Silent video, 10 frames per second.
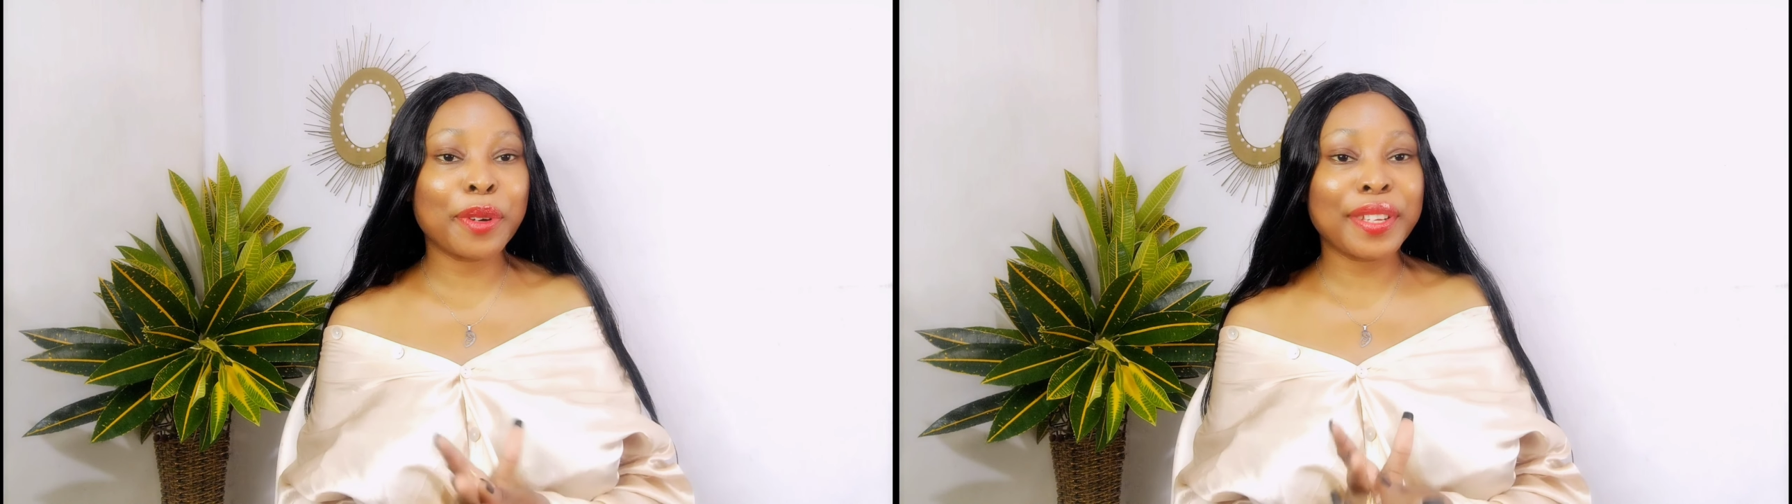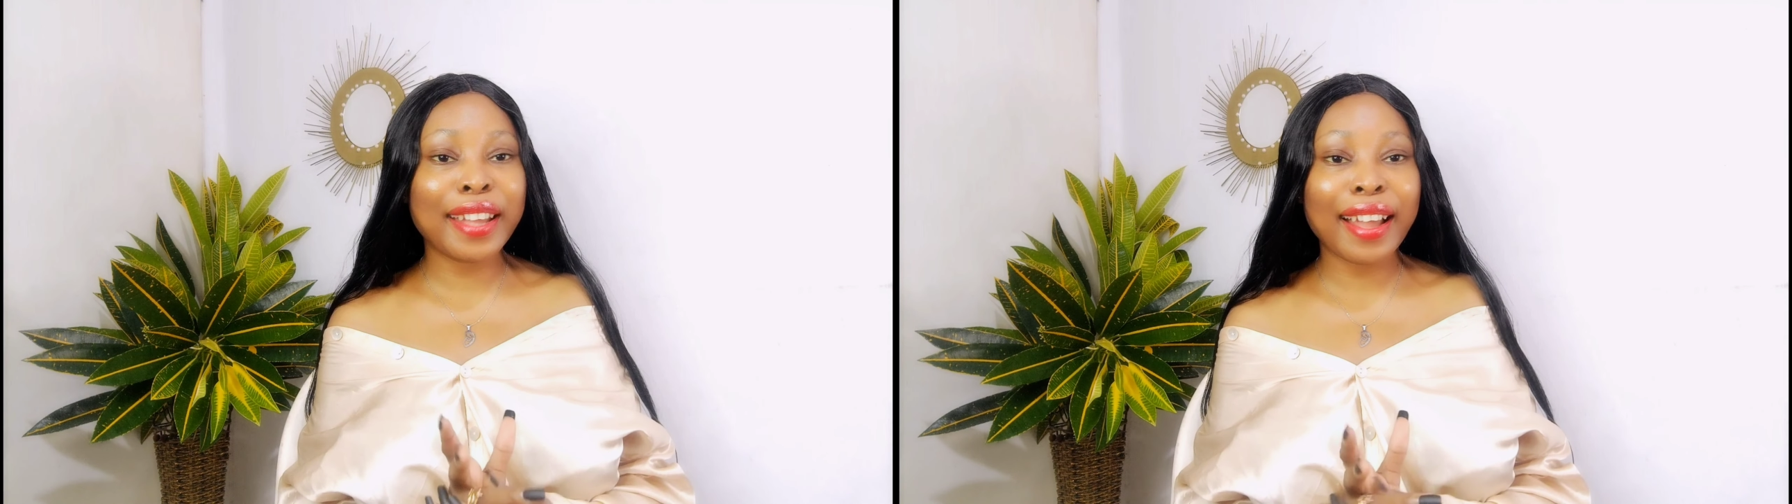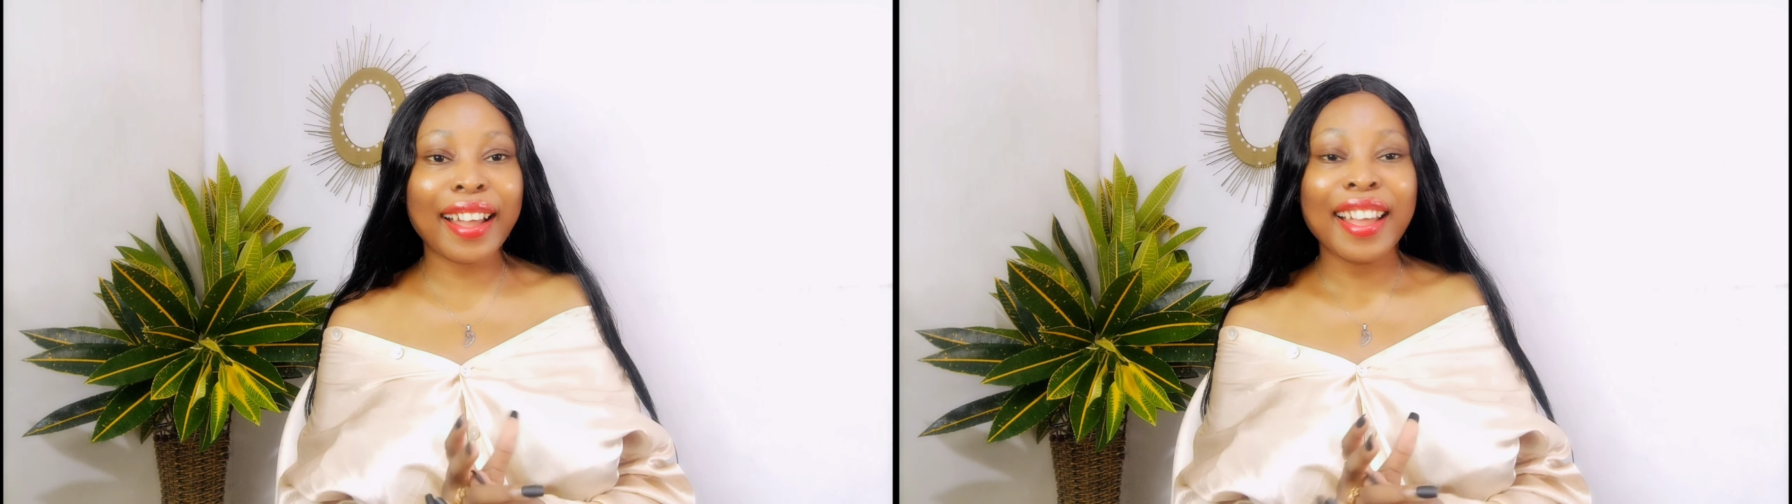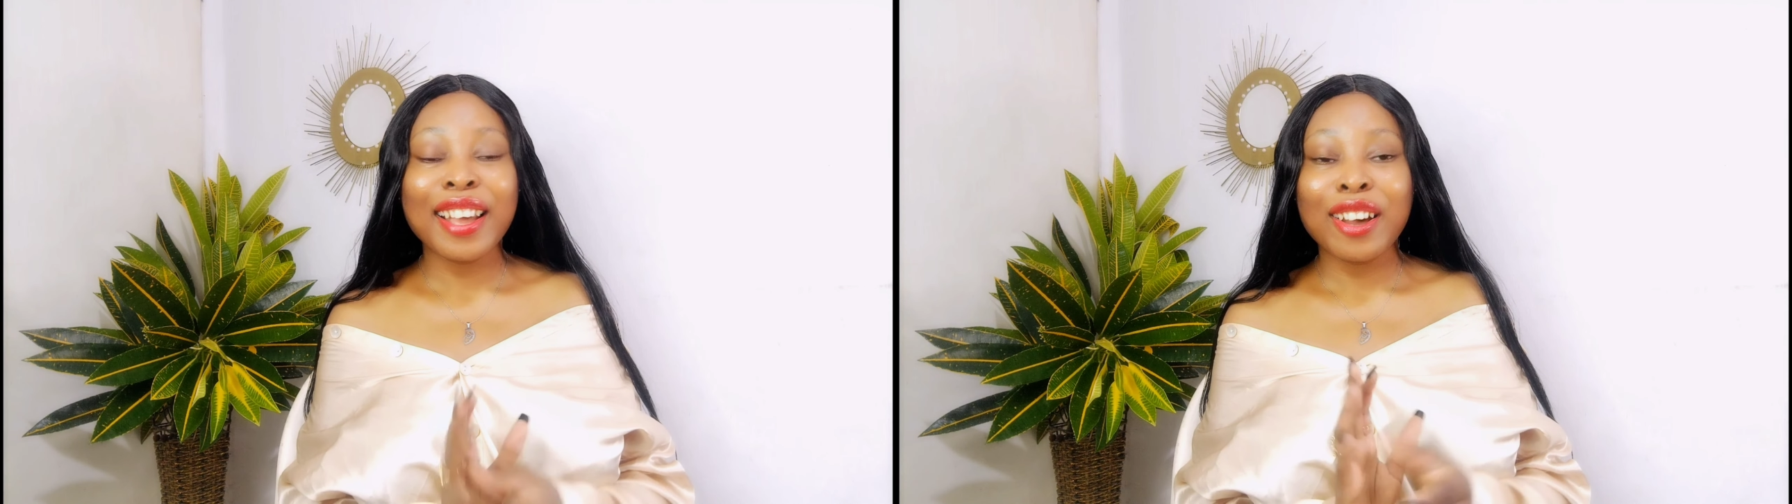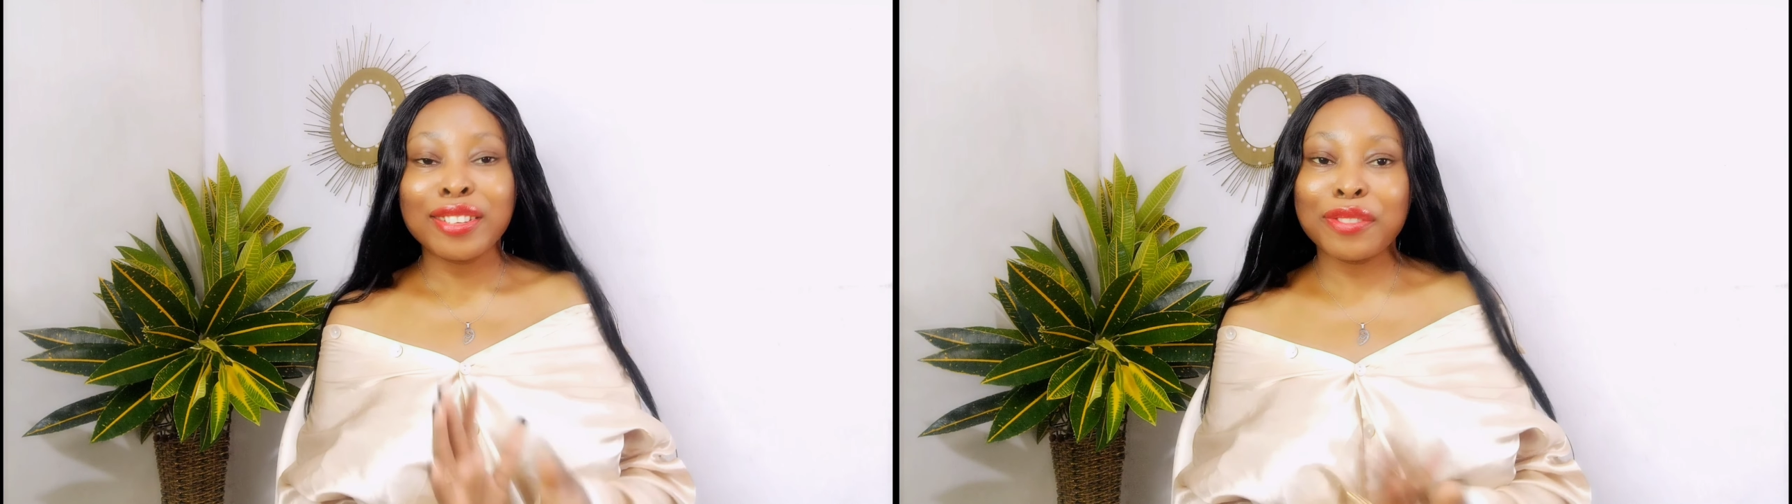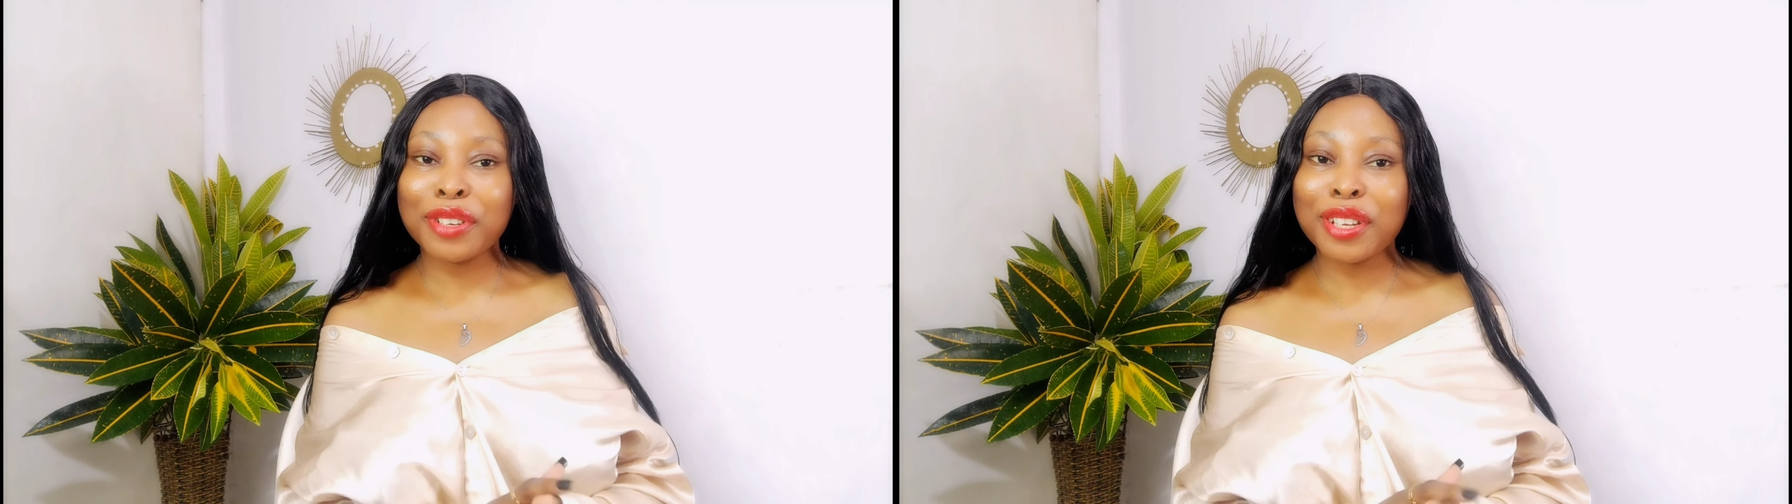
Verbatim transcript: But yeah, don't